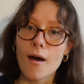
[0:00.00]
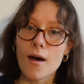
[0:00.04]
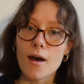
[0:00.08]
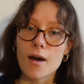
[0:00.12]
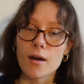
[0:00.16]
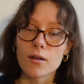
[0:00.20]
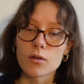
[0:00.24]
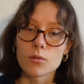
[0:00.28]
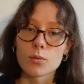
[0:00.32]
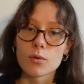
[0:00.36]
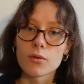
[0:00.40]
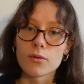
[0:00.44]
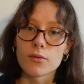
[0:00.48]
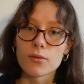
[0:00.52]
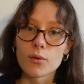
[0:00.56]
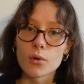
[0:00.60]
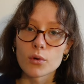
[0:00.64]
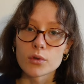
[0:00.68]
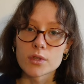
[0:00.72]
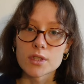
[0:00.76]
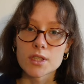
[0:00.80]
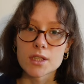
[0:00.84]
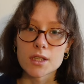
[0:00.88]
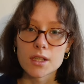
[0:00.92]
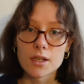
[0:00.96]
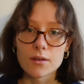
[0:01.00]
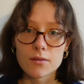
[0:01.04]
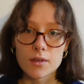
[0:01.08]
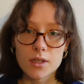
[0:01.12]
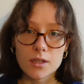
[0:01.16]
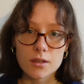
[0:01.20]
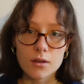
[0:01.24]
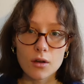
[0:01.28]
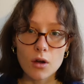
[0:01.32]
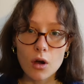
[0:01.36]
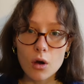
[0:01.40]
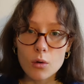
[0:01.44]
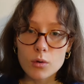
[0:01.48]
and were forced to live in
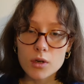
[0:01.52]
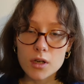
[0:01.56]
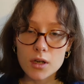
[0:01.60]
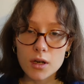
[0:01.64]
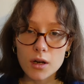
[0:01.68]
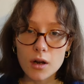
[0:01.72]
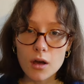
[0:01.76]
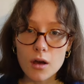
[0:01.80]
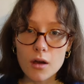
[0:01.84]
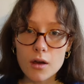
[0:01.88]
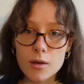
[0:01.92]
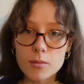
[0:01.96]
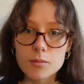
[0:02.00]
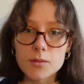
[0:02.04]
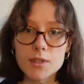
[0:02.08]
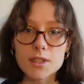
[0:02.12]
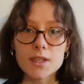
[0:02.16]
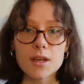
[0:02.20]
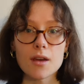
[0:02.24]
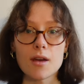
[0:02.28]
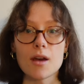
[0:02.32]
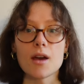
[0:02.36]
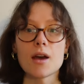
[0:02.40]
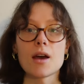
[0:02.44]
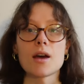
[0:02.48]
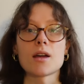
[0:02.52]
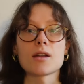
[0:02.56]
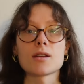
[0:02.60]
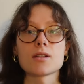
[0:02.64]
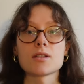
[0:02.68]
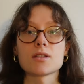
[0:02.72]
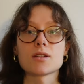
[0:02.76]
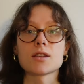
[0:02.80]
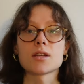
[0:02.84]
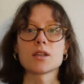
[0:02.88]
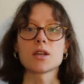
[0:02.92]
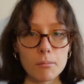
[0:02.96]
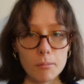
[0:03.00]
colder climes
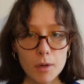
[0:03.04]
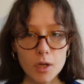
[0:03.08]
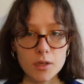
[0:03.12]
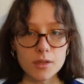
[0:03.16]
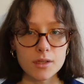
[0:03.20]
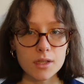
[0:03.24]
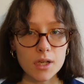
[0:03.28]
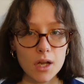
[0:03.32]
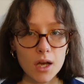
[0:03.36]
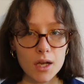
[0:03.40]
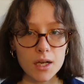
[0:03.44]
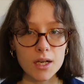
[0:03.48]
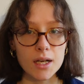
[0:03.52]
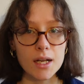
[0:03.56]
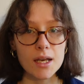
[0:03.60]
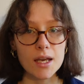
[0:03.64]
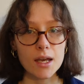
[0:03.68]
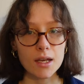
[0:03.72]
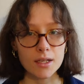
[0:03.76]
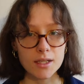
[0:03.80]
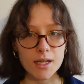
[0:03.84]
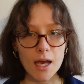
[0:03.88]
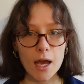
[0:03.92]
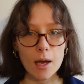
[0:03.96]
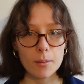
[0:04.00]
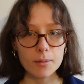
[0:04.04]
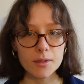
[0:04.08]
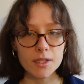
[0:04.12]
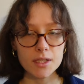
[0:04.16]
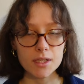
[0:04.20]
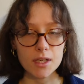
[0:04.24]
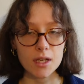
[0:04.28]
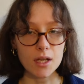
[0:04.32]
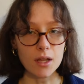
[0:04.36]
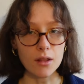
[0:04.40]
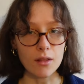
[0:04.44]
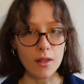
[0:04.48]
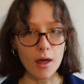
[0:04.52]
and most likely adapt
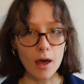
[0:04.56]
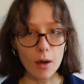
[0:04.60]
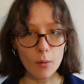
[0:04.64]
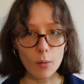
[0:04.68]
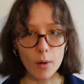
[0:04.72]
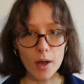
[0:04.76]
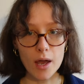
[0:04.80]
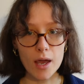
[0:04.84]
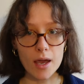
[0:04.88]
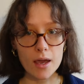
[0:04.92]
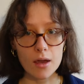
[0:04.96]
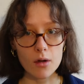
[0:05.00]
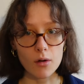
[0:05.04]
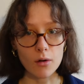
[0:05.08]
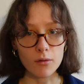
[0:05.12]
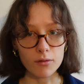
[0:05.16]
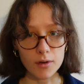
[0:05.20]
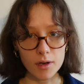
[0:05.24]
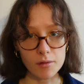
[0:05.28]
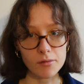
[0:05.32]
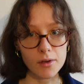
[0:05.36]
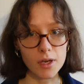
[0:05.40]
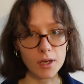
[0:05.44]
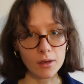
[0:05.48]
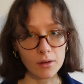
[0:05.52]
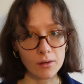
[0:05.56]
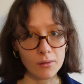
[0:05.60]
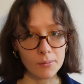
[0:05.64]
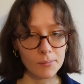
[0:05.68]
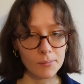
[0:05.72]
their way of living.